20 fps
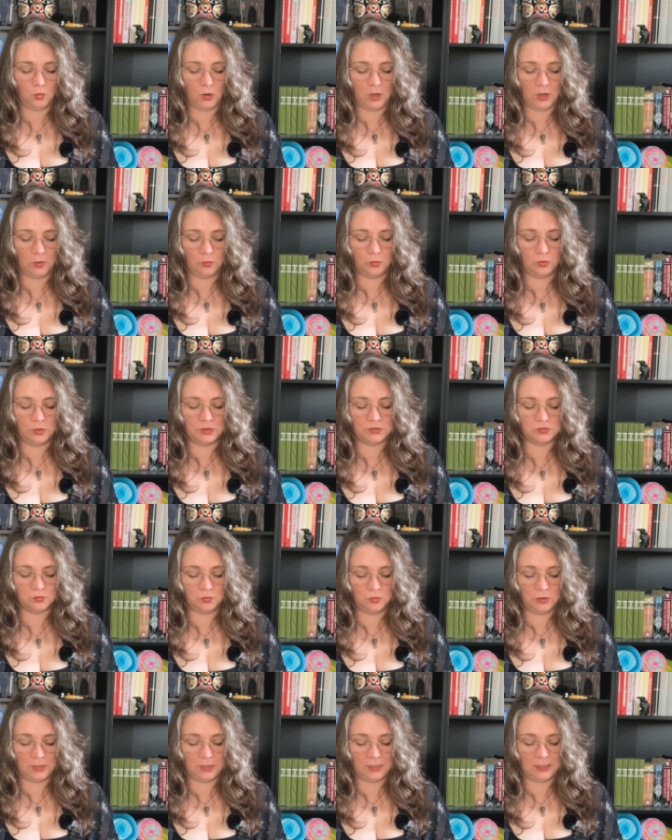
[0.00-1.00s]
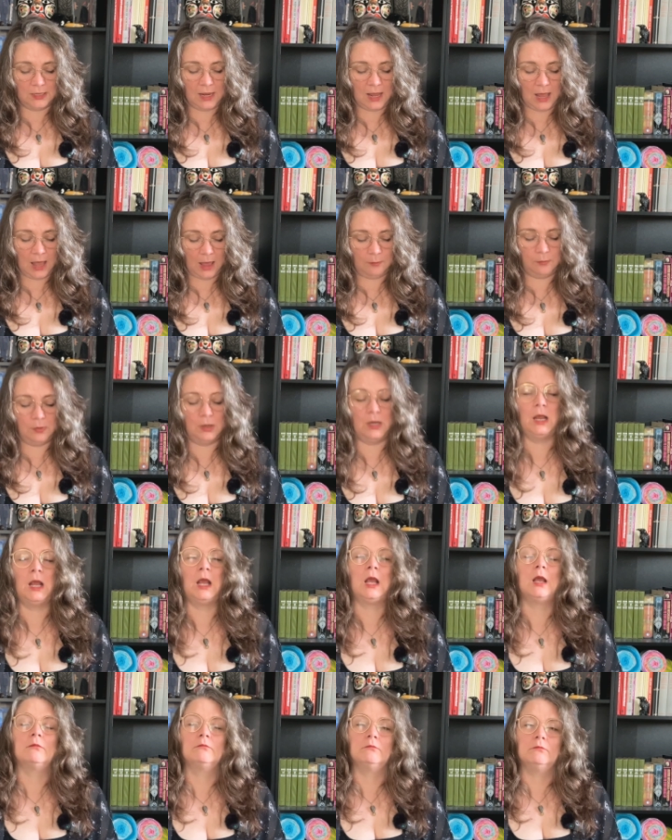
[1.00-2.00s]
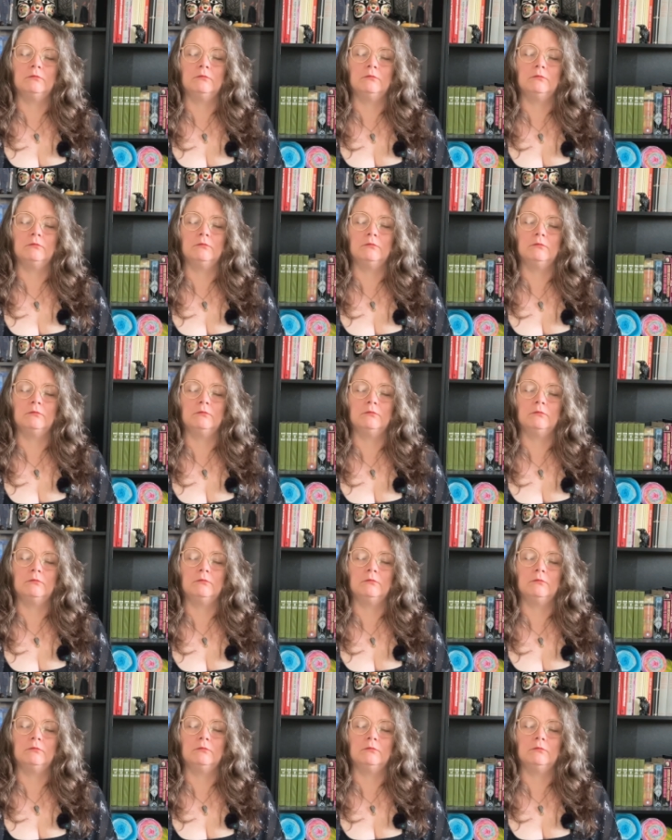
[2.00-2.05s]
what was really happening,